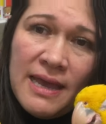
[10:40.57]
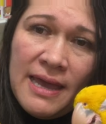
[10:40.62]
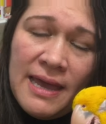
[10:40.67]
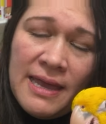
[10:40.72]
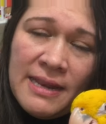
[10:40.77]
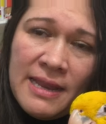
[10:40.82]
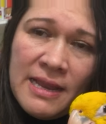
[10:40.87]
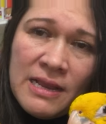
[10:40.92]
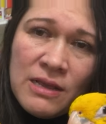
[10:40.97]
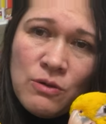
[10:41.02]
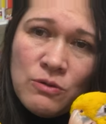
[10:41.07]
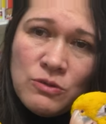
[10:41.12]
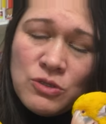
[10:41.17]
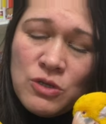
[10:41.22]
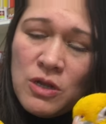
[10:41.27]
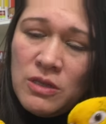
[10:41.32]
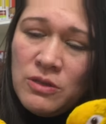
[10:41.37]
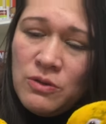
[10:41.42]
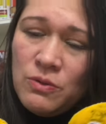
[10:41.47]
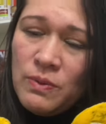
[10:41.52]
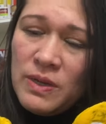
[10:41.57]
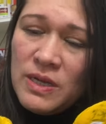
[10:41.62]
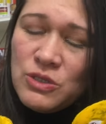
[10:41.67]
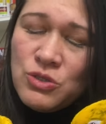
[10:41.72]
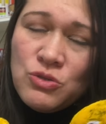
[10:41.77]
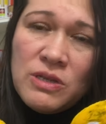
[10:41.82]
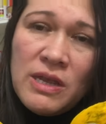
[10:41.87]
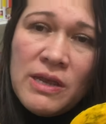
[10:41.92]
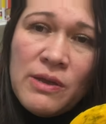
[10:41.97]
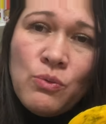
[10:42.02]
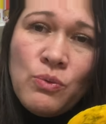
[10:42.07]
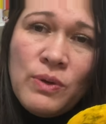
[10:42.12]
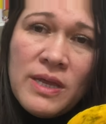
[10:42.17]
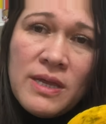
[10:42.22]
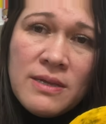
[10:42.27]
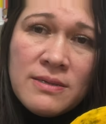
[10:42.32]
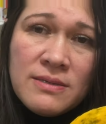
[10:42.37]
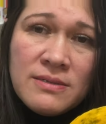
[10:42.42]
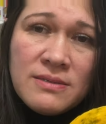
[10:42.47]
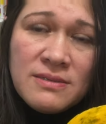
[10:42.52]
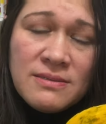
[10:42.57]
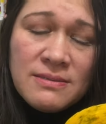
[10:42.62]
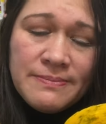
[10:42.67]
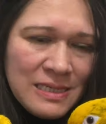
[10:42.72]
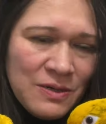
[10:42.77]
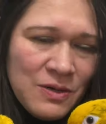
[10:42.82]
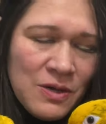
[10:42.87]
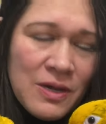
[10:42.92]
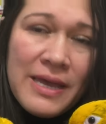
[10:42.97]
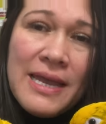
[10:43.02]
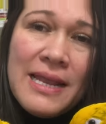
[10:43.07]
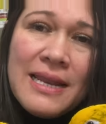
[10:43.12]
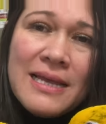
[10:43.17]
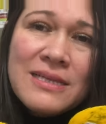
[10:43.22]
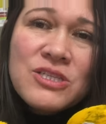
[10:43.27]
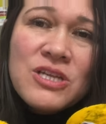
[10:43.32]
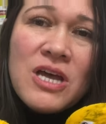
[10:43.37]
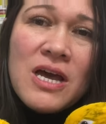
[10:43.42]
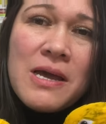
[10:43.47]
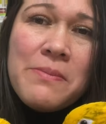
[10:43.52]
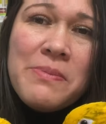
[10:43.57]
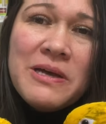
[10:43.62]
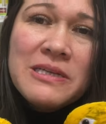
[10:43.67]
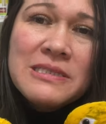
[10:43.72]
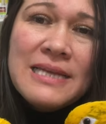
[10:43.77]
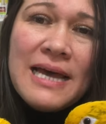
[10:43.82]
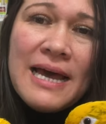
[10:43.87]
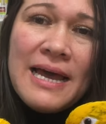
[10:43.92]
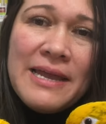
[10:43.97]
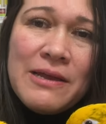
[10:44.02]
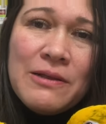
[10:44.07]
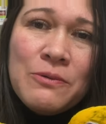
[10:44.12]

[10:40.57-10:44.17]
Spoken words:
and then goes all the way to their wings. Okay, let's talk about diet.